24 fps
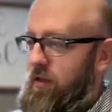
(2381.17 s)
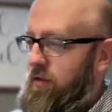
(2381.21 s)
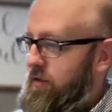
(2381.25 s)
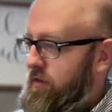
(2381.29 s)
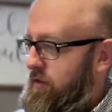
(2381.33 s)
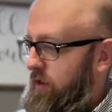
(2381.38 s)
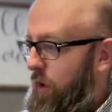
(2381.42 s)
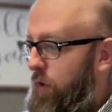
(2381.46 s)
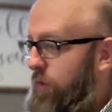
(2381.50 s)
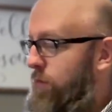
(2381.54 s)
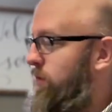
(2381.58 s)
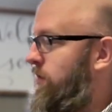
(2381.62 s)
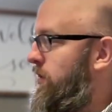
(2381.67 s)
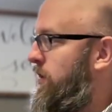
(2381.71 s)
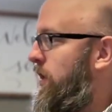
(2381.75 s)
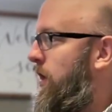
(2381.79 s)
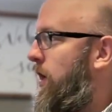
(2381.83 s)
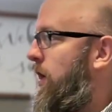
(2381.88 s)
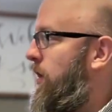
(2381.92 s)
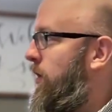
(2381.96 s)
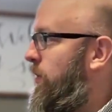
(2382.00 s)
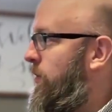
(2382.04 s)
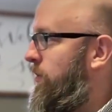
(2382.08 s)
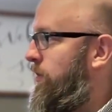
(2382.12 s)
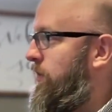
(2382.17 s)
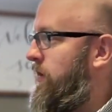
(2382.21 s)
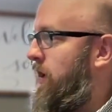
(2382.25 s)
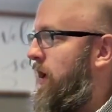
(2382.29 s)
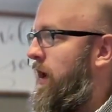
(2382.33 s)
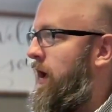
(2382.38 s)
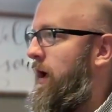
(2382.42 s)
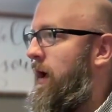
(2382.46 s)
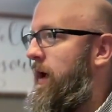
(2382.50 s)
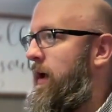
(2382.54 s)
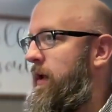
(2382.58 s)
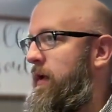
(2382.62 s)
don't know the
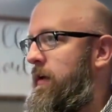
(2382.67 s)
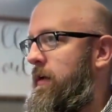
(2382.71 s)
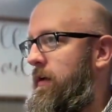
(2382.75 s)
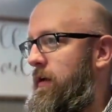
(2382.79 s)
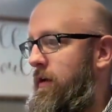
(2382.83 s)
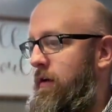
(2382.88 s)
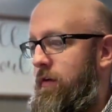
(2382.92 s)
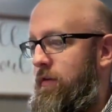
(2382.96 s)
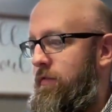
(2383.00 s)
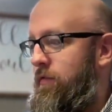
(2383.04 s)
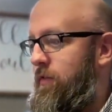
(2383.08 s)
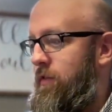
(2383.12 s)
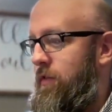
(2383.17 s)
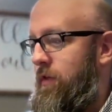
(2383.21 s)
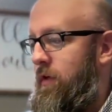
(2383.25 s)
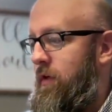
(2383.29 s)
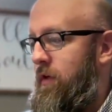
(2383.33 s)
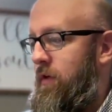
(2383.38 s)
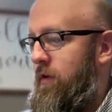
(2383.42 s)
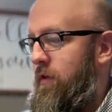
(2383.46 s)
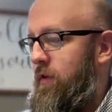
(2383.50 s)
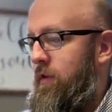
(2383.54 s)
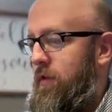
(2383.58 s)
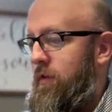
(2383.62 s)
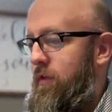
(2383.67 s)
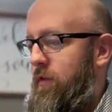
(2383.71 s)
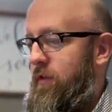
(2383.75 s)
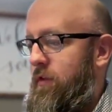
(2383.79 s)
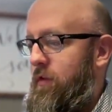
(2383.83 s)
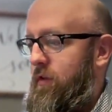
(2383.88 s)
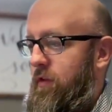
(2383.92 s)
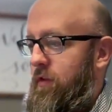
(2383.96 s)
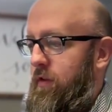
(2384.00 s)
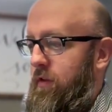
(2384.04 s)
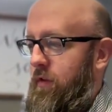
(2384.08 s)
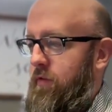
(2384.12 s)
God of, uh,
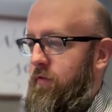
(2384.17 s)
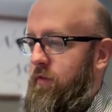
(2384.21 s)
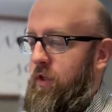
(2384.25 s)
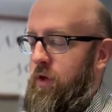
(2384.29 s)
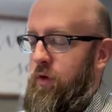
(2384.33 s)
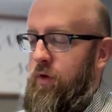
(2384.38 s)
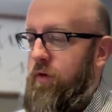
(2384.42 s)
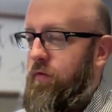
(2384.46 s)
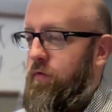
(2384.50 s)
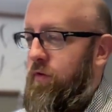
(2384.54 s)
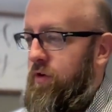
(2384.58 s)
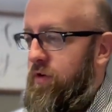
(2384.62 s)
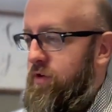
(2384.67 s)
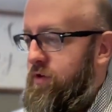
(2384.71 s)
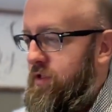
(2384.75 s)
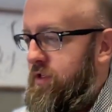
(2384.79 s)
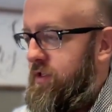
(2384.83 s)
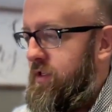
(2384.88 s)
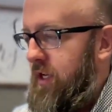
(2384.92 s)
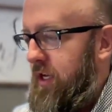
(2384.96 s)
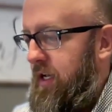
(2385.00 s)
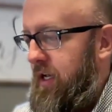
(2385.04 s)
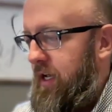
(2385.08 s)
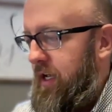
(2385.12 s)
of the universe.